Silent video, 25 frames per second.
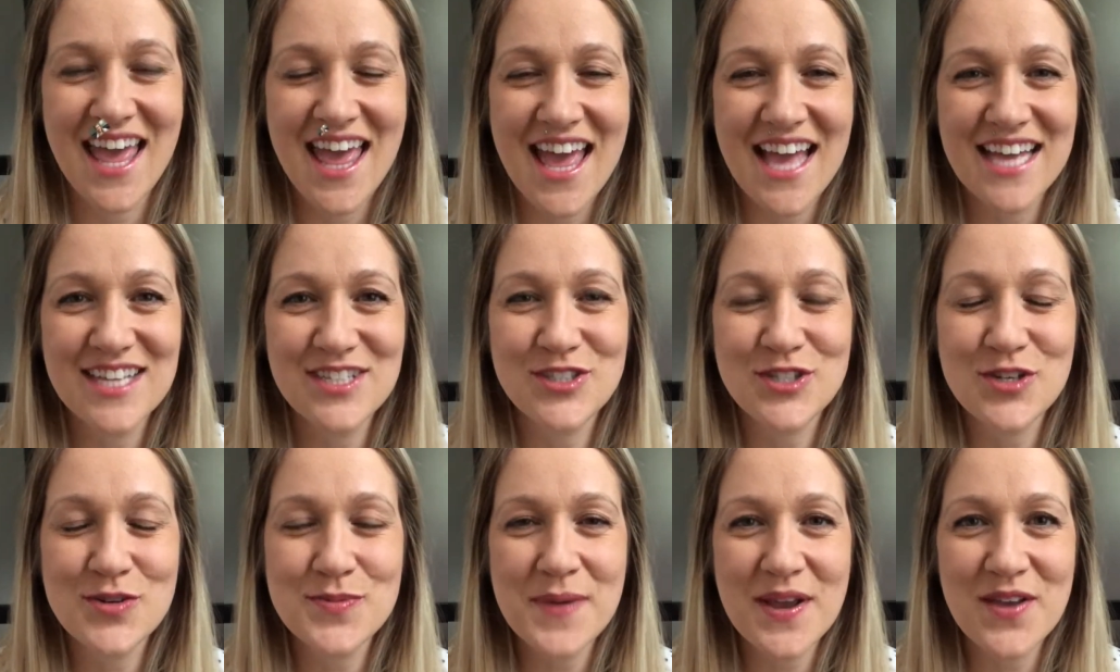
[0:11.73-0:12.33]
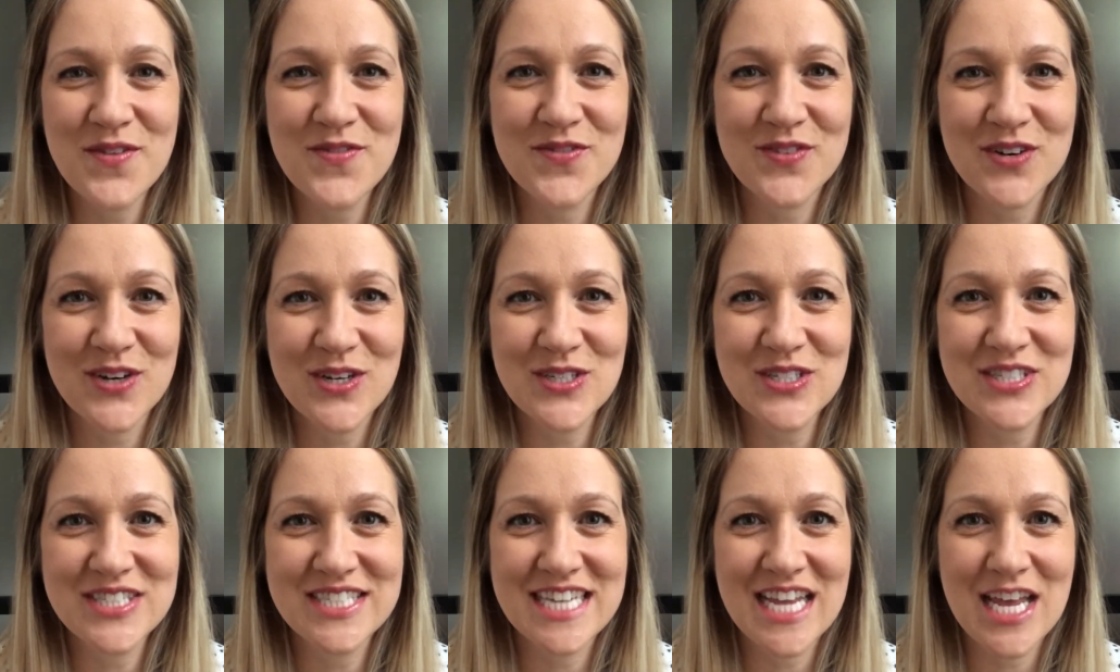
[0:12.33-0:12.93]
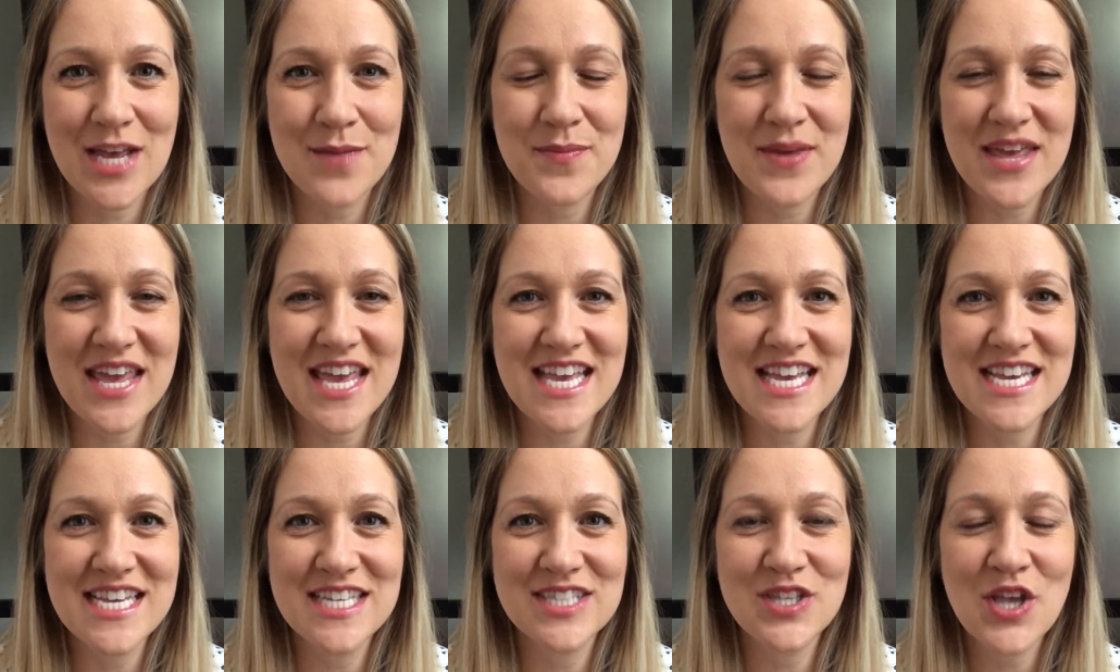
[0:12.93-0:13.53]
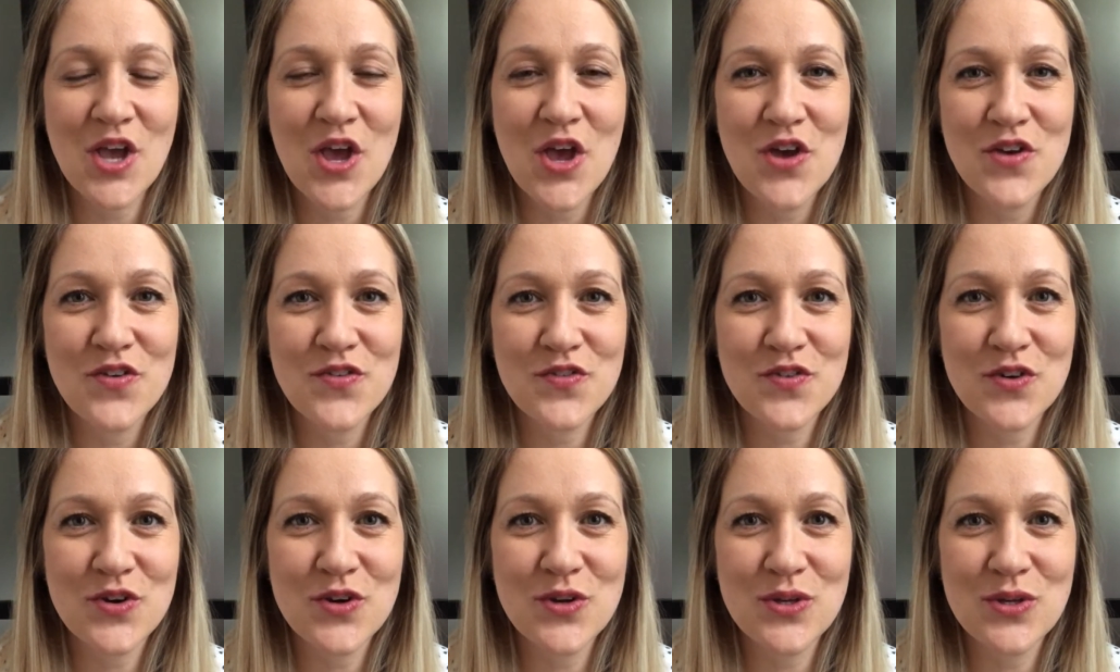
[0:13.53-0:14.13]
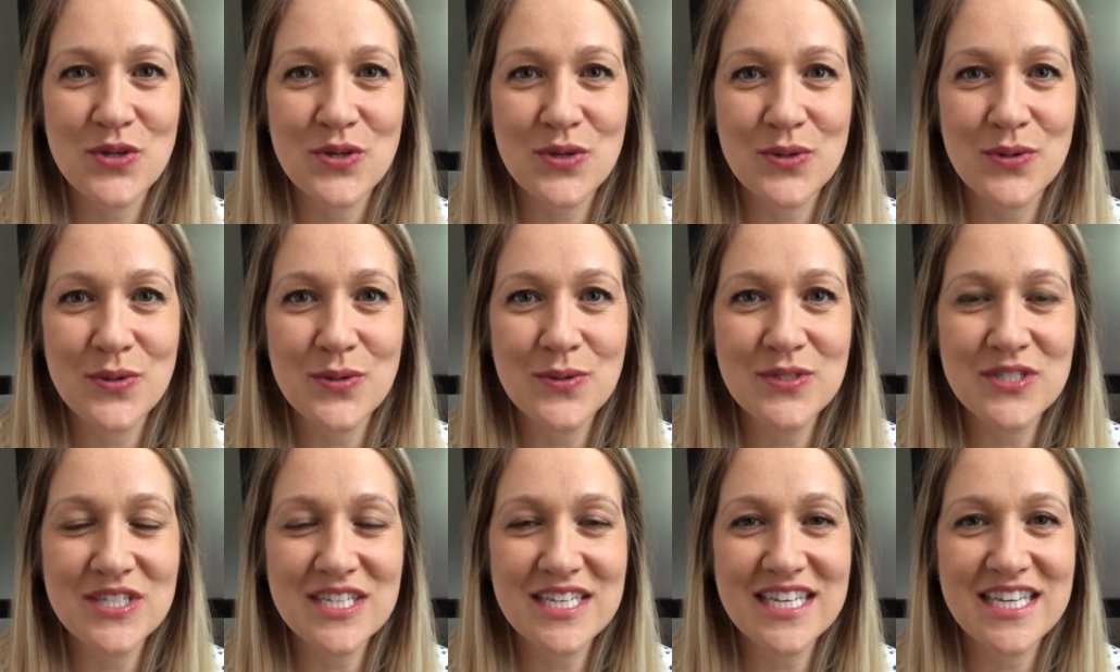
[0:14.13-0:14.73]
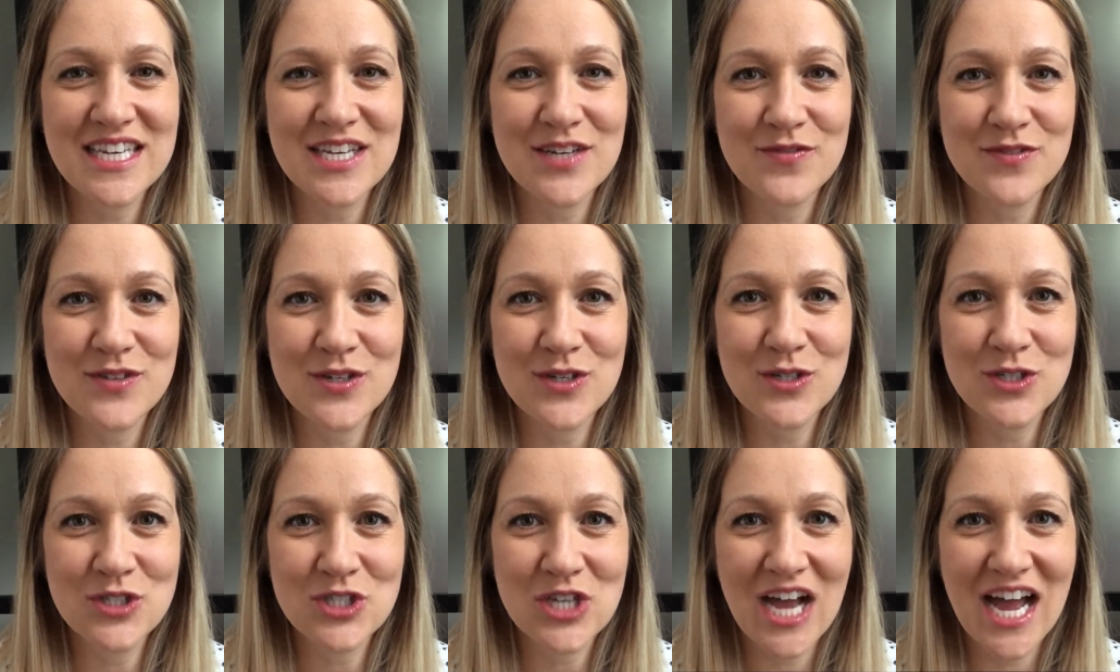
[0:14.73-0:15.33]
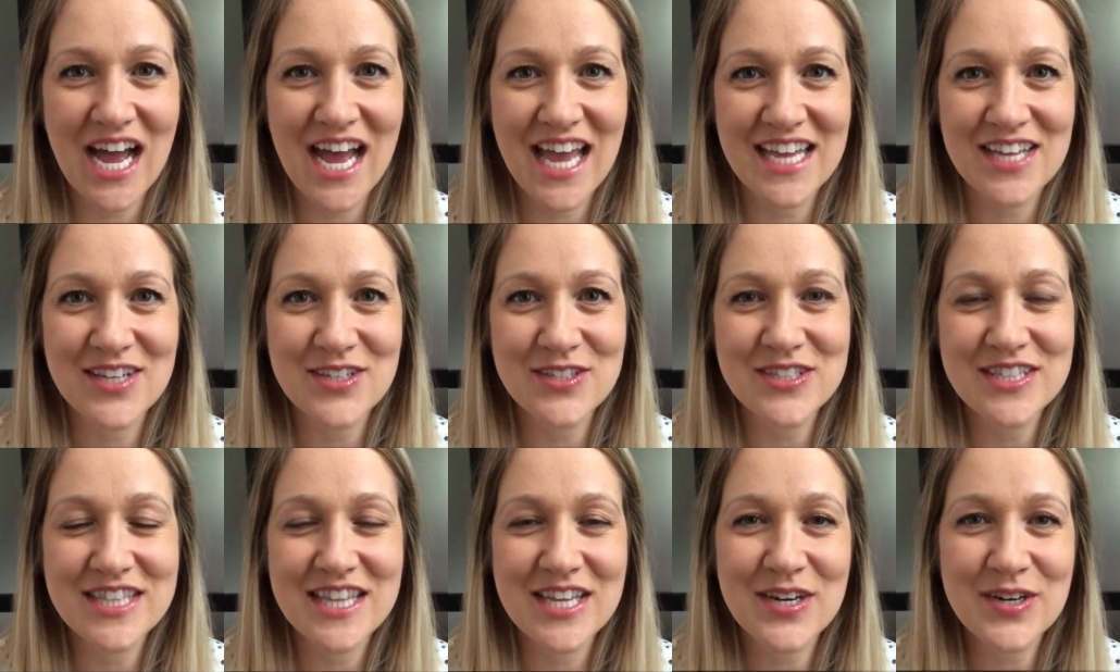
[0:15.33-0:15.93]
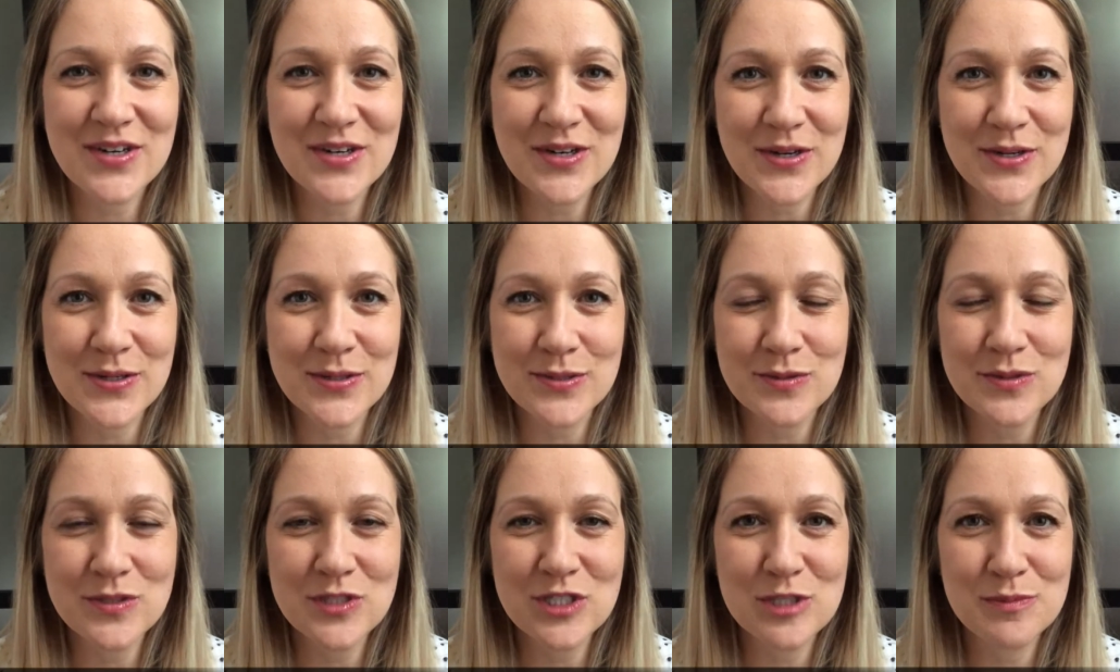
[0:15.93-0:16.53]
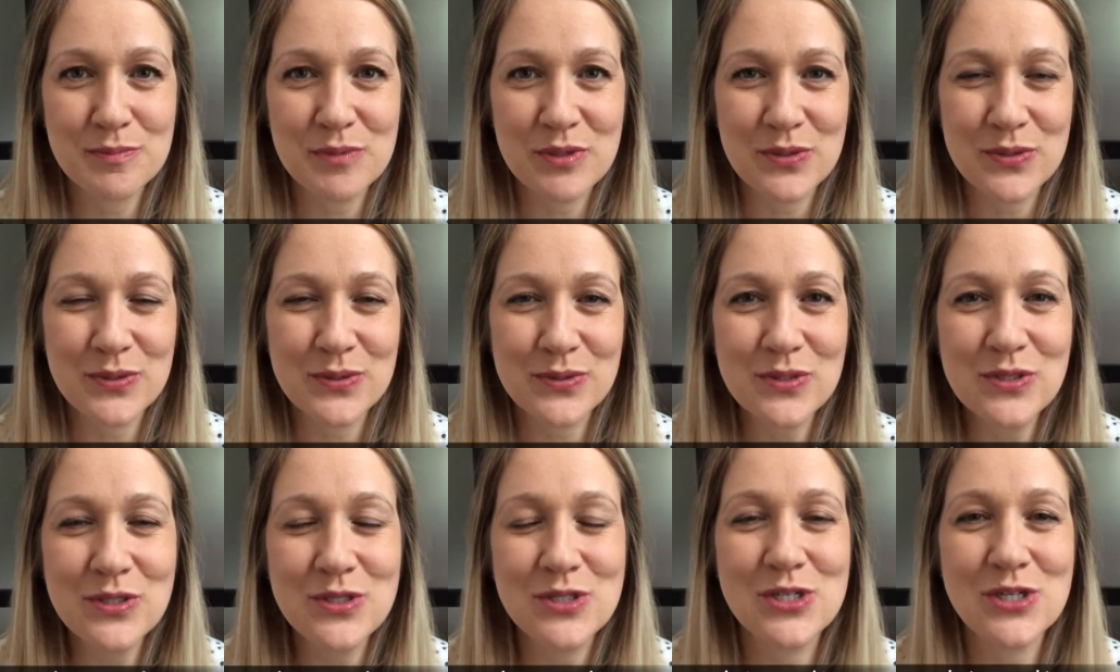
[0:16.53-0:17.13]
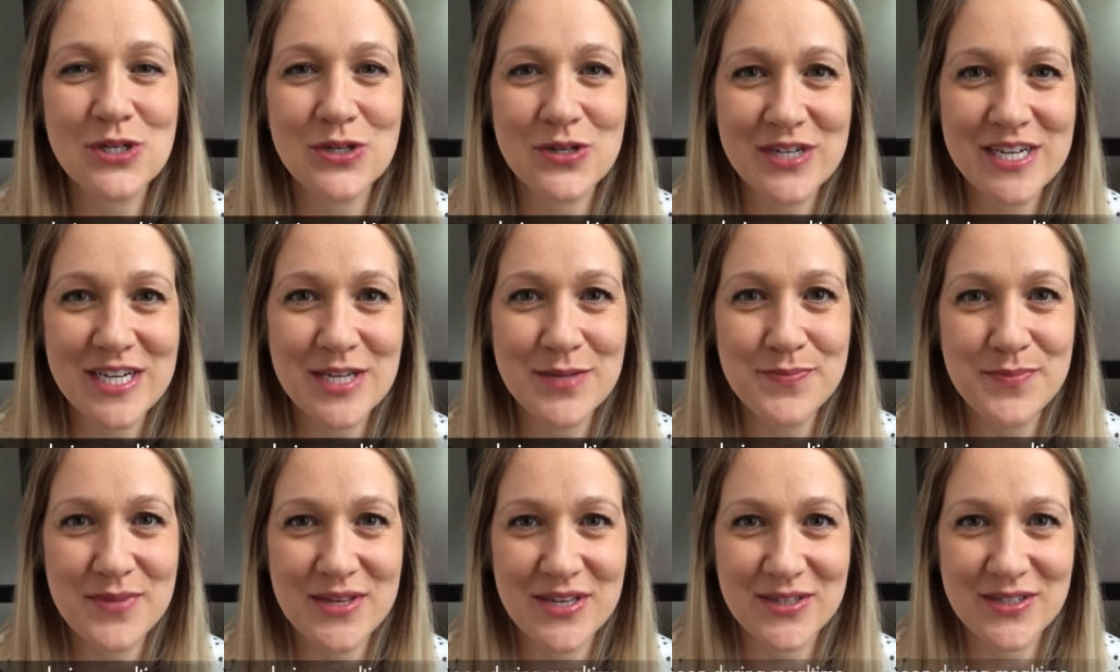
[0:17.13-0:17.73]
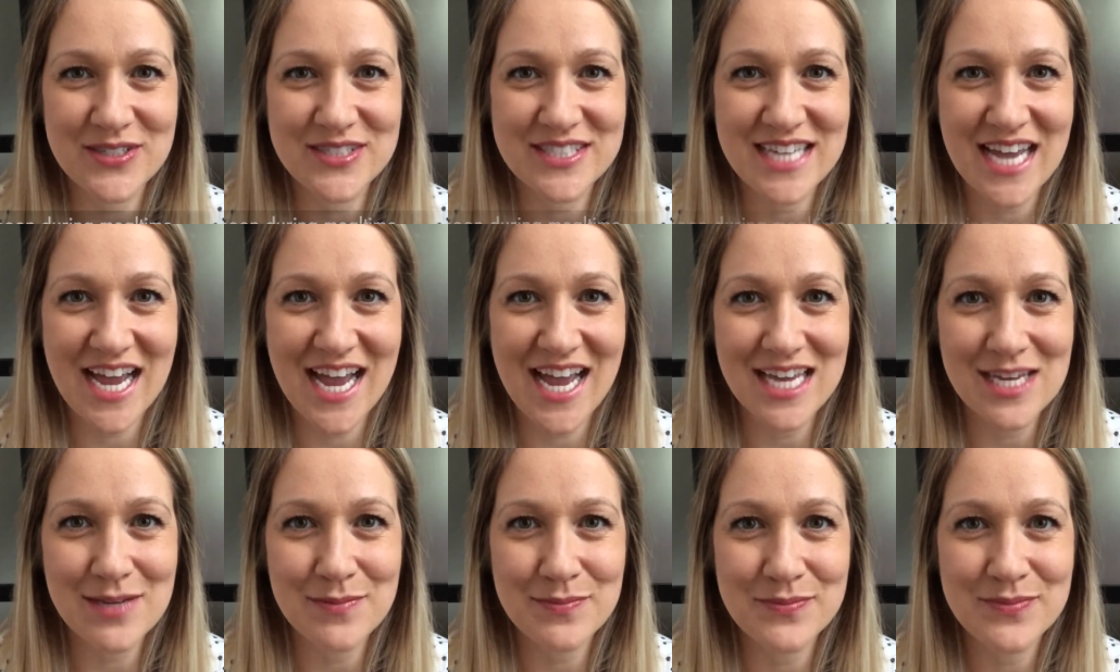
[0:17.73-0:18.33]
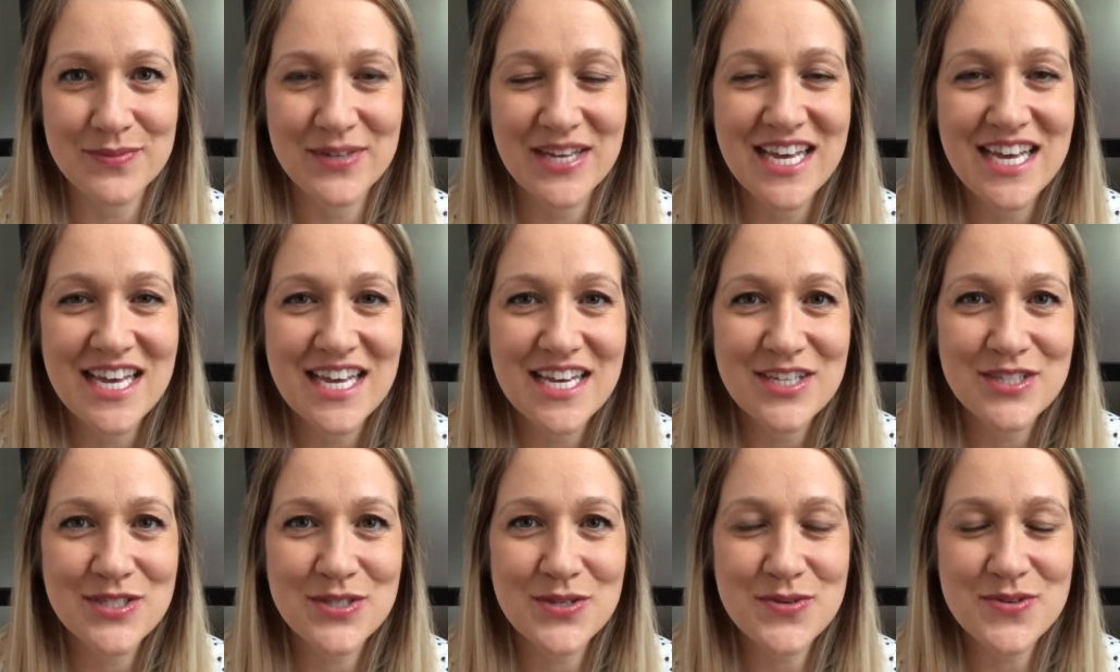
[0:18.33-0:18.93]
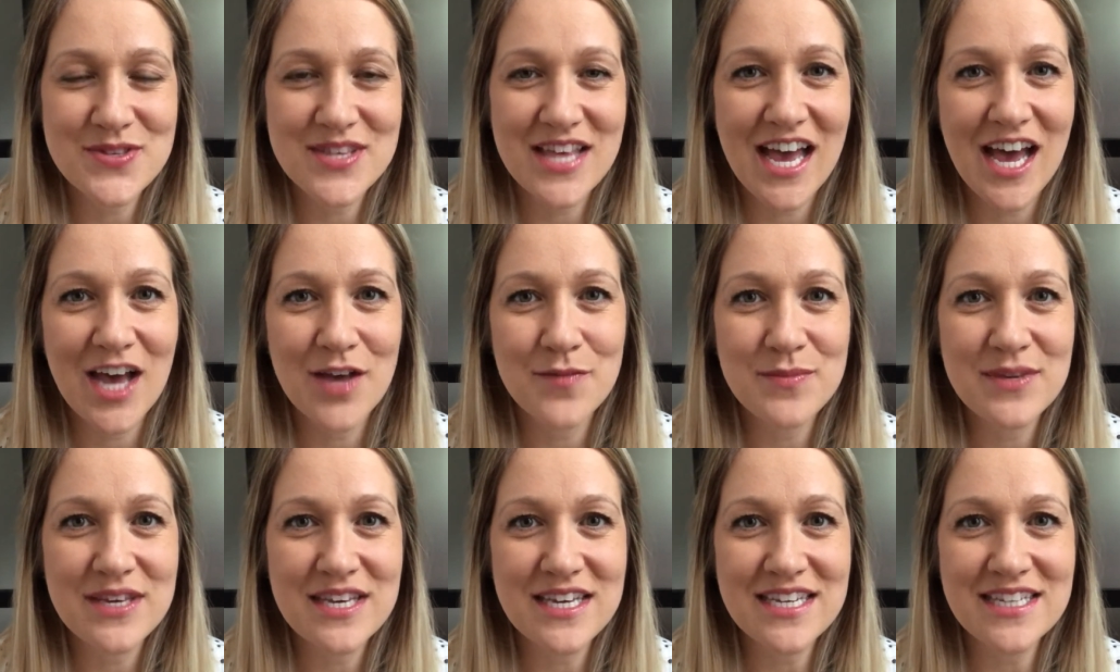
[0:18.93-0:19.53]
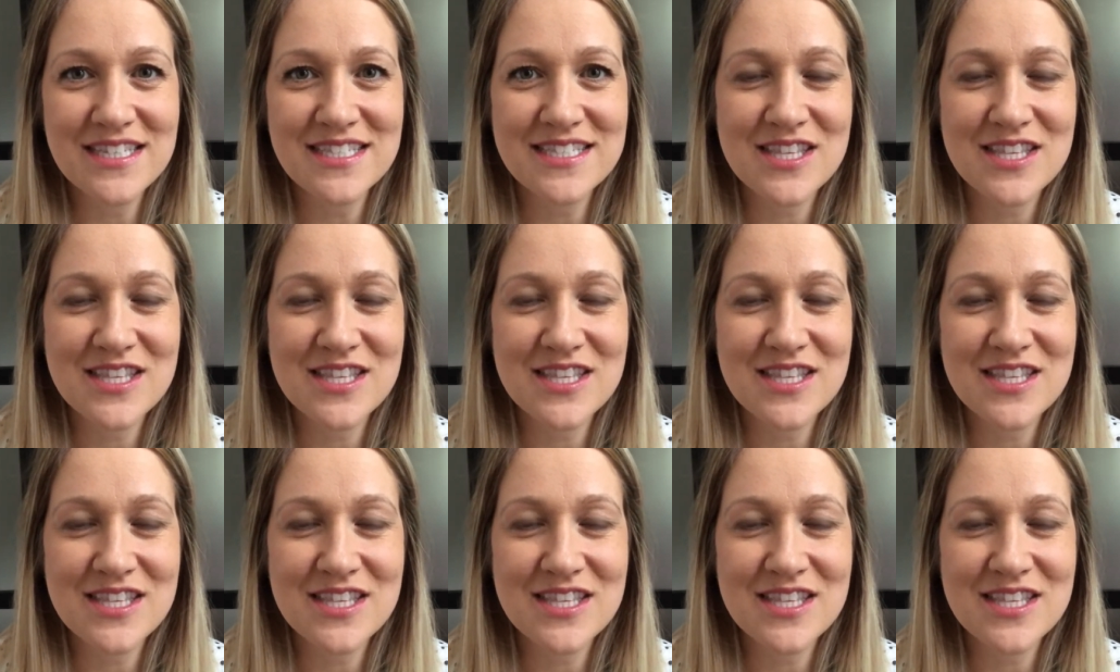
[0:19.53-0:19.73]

And so my first tip is for you to give your child their own spoon during mealtime. So that means